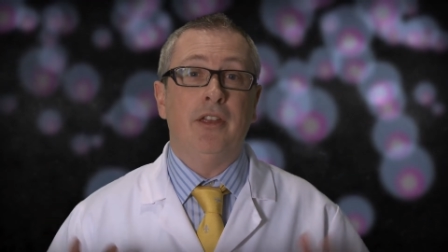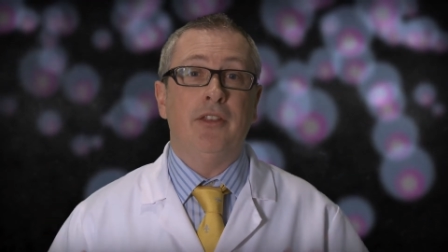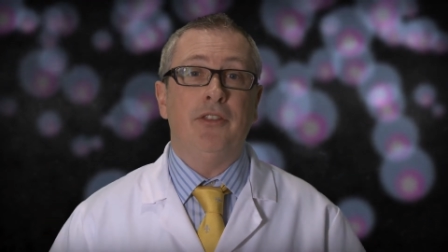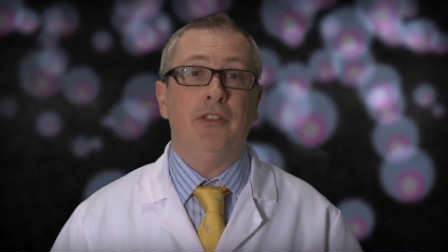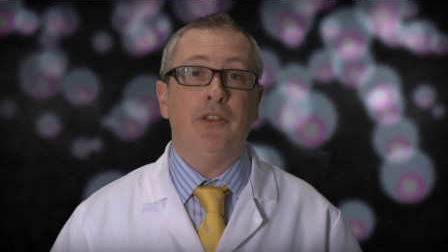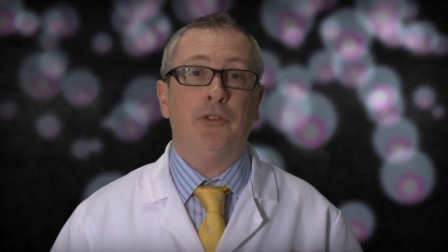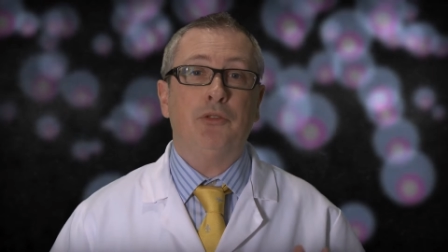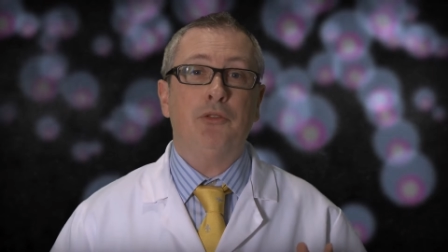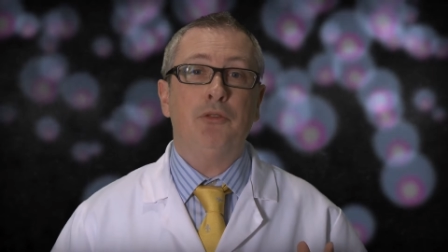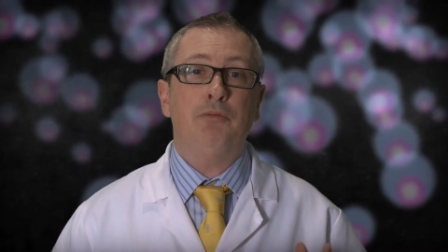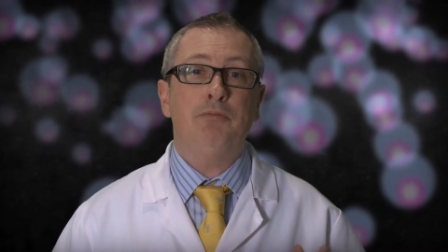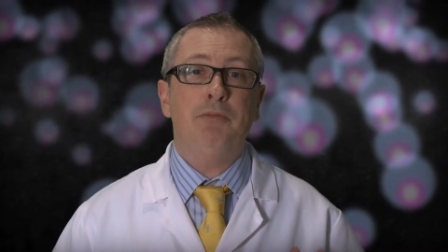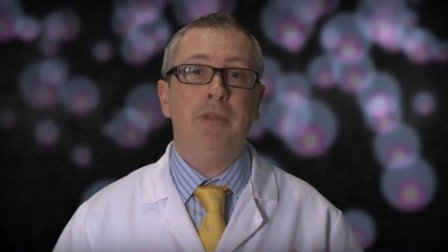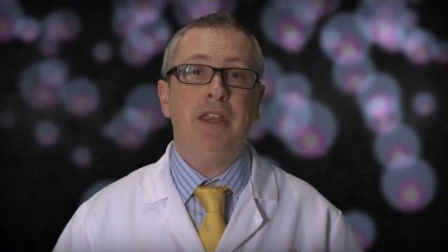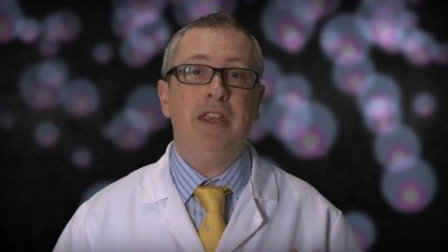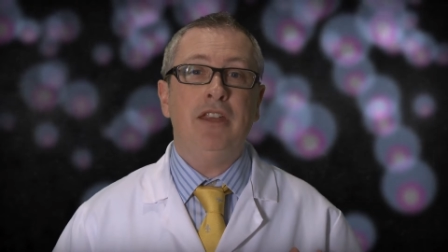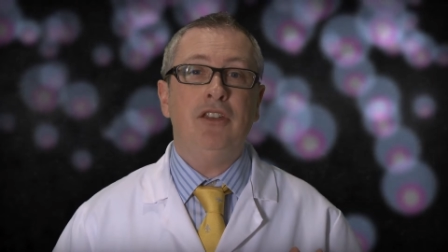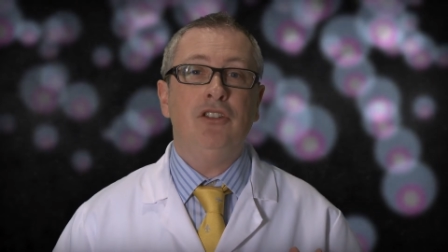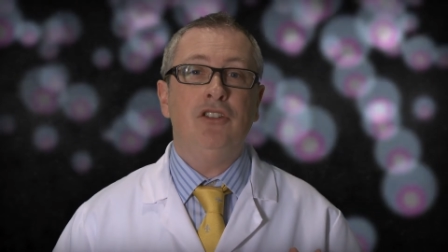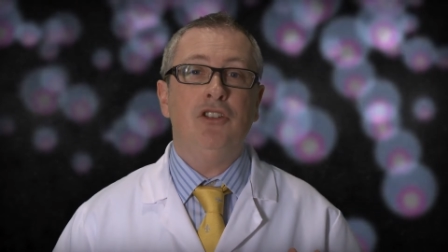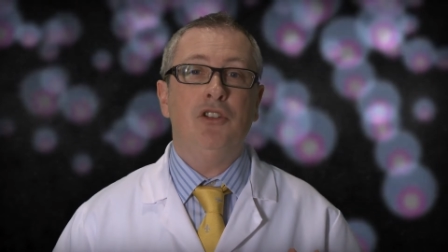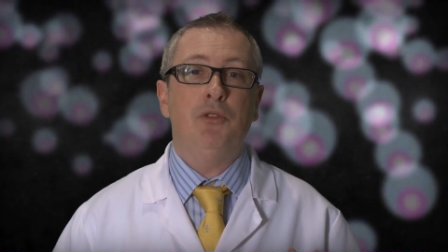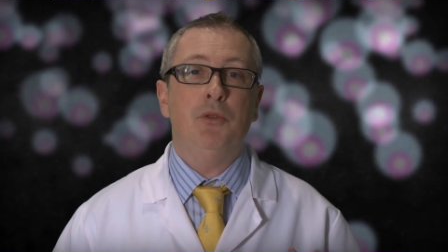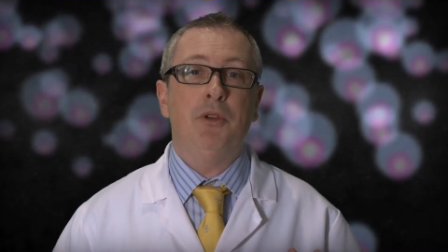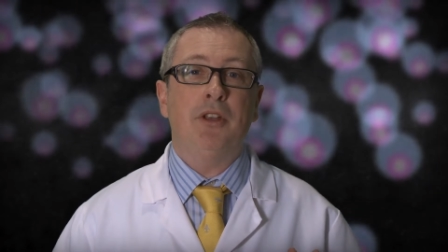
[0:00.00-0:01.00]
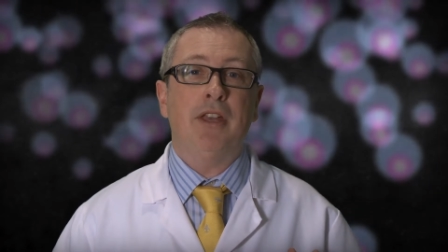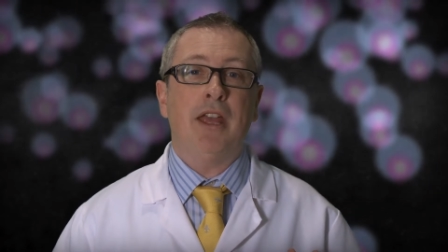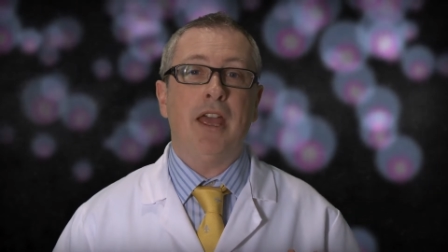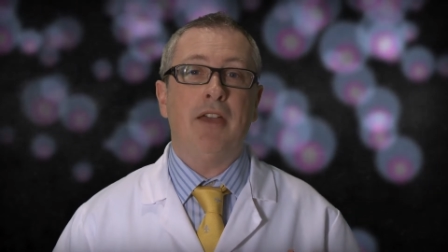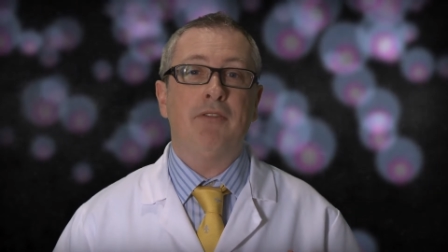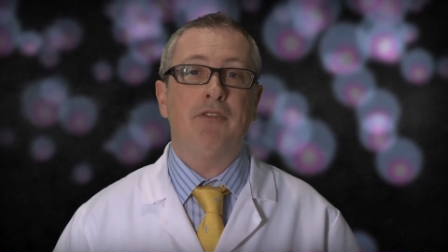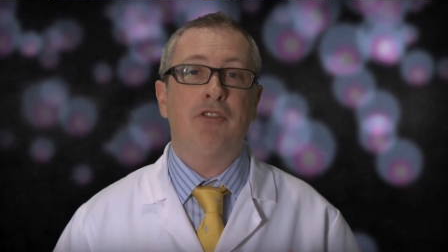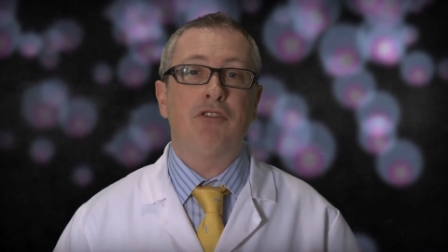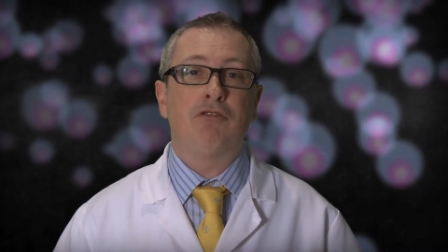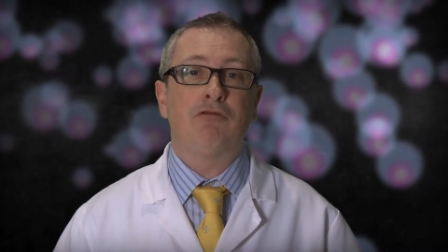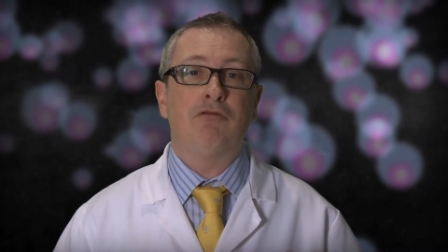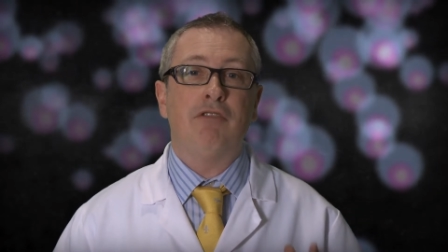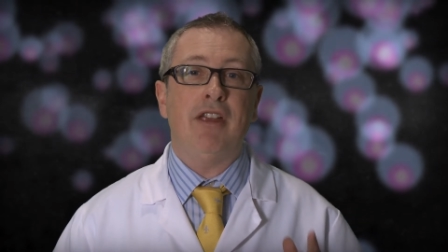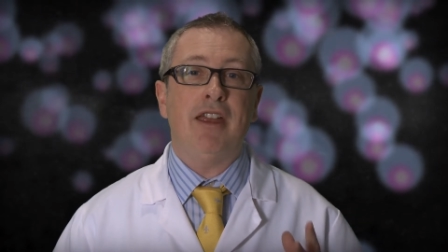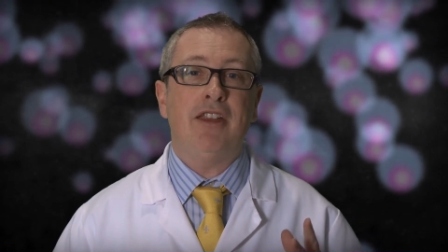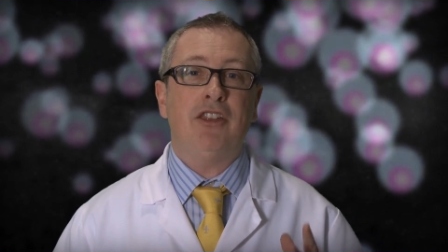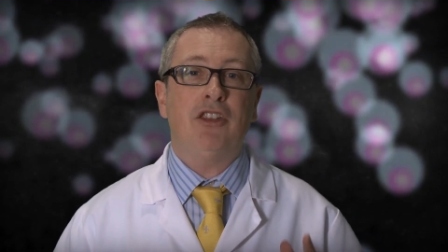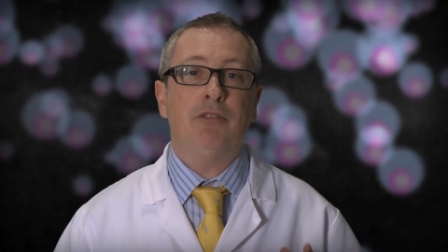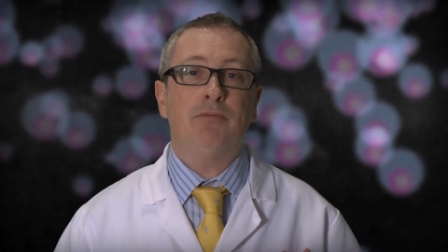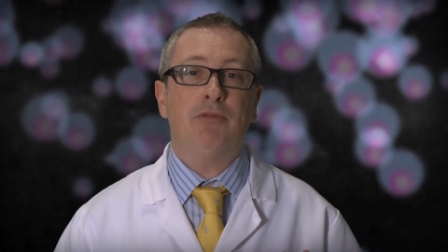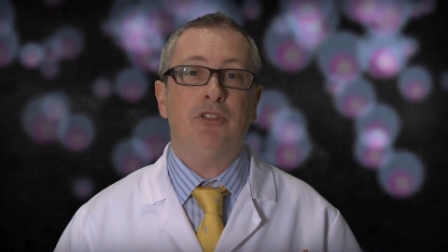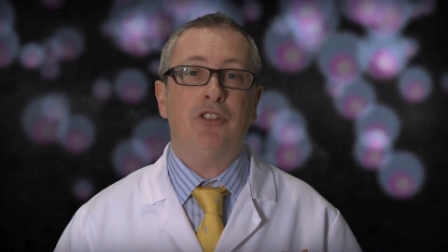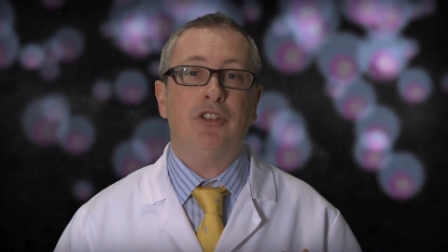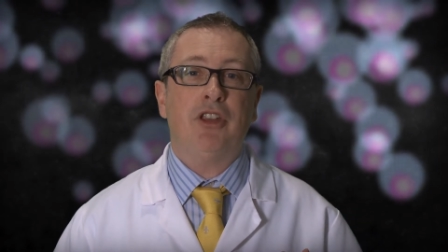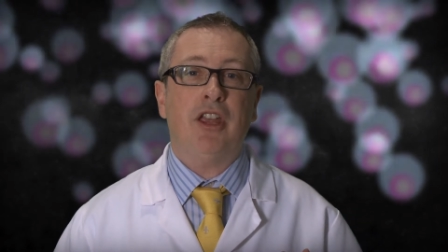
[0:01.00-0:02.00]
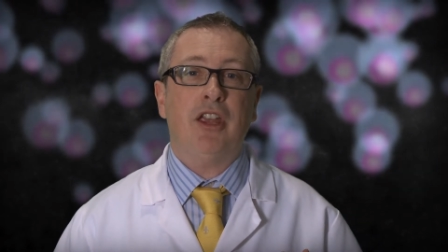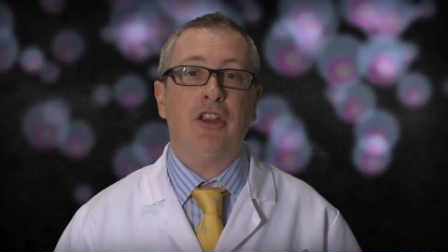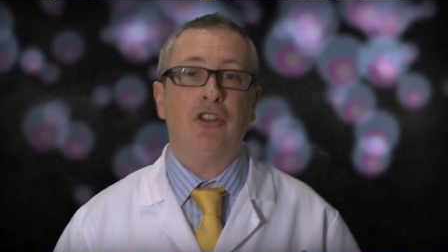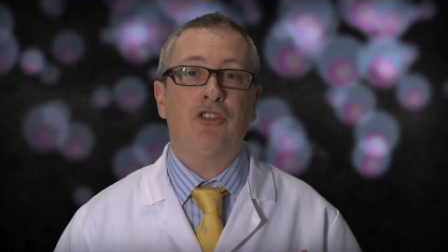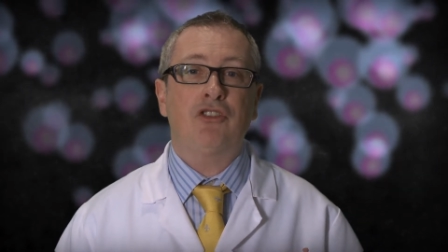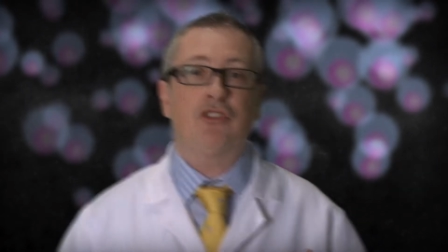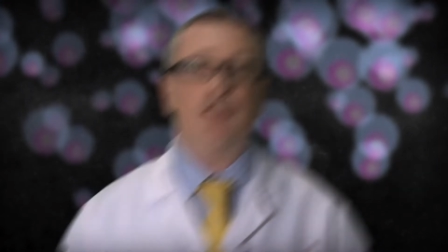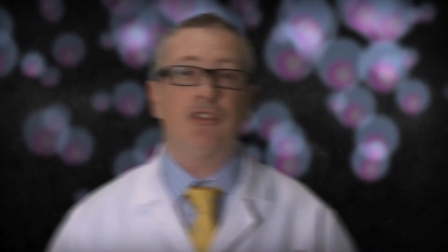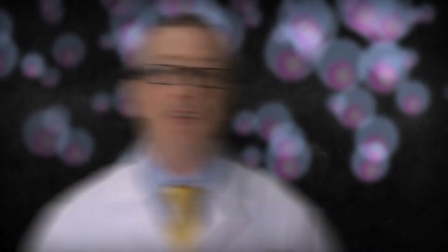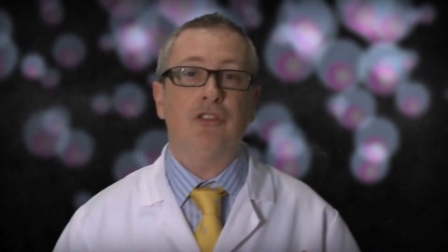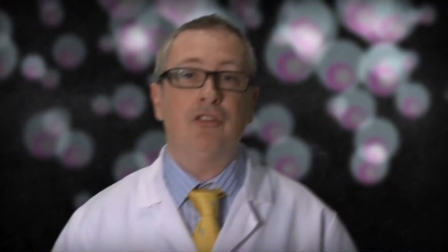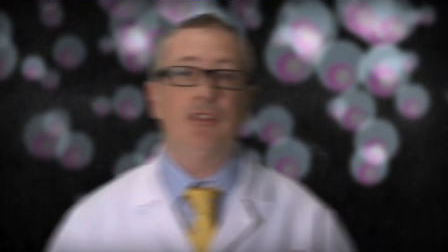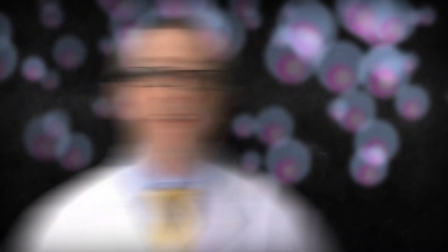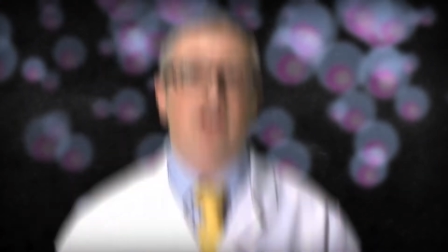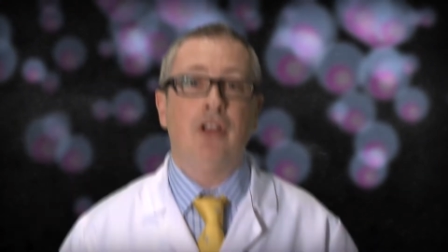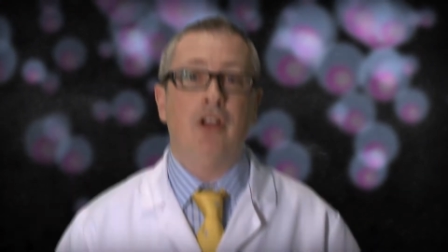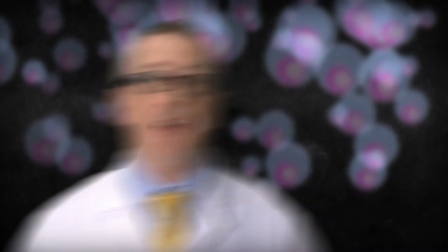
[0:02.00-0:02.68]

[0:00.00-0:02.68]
This would mean you would have greater protection